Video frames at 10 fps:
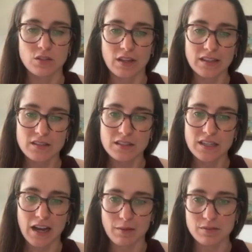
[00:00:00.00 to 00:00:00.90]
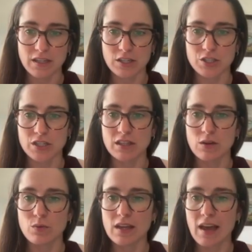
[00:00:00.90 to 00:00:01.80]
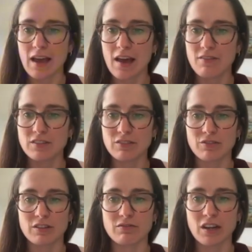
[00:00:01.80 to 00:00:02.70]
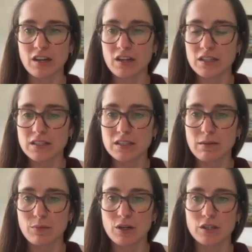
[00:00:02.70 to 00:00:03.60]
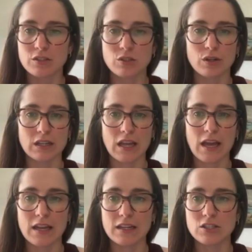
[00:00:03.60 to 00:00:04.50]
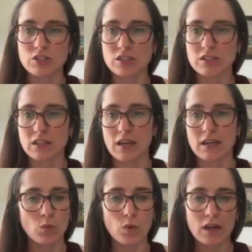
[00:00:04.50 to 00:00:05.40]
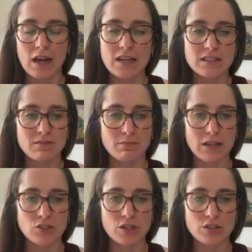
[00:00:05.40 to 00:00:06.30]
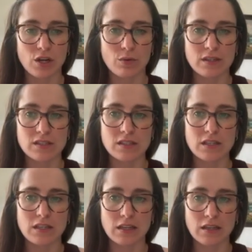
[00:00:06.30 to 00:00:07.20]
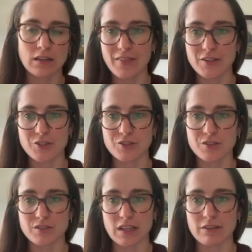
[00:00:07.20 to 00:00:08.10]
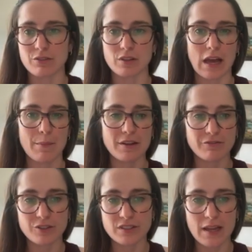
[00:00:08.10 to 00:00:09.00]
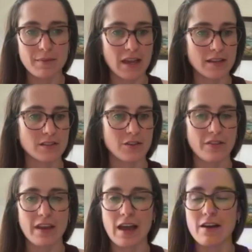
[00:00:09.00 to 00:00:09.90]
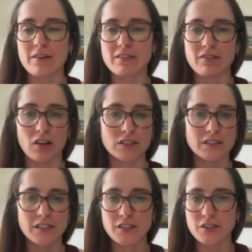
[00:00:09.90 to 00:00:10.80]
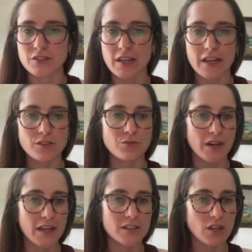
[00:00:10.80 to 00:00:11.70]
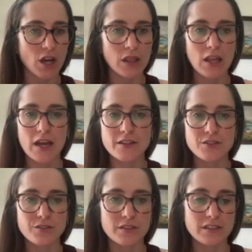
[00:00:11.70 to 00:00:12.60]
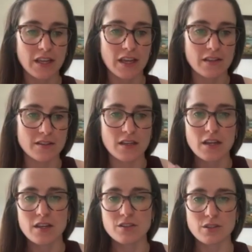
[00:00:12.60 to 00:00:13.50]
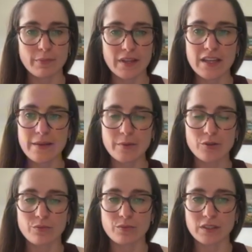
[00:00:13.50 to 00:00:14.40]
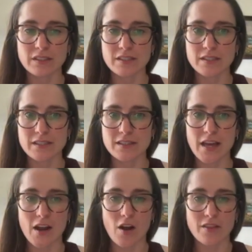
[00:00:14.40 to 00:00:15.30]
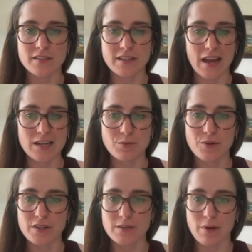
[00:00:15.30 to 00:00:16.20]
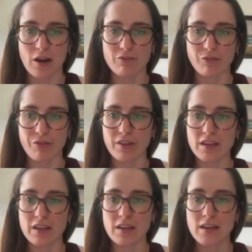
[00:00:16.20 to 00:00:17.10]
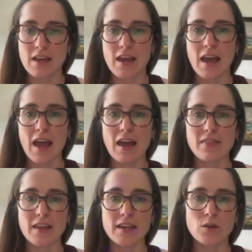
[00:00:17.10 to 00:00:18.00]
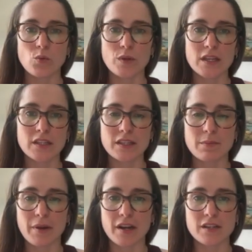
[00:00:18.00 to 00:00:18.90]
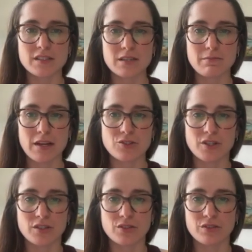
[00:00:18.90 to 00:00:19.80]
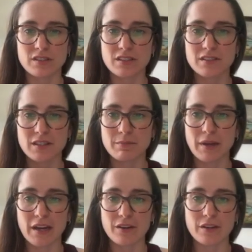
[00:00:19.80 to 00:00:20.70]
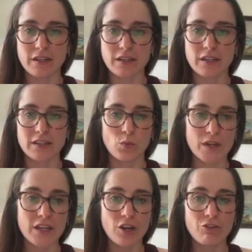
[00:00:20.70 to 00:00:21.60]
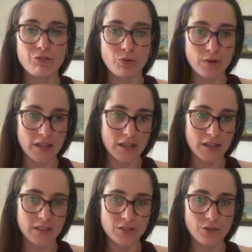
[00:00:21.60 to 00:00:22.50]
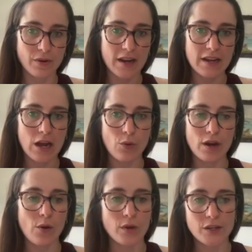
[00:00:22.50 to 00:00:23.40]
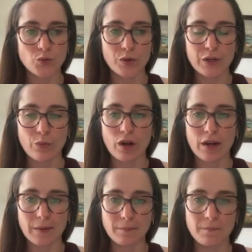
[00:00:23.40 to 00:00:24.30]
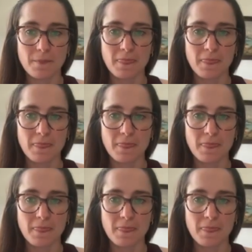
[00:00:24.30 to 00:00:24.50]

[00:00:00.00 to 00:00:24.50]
So that's the top section. Then we have different variance numbers. So again, it's just like, what kinds of metrics are we seeing at the church's level? How many first-time guests are they having? Volunteers, hands raised, online, students, kids. So being able to really see that on this dashboard is a powerful thing. And then weekly comparison metrics. So this is comparing week over week. So right now we're at week 21.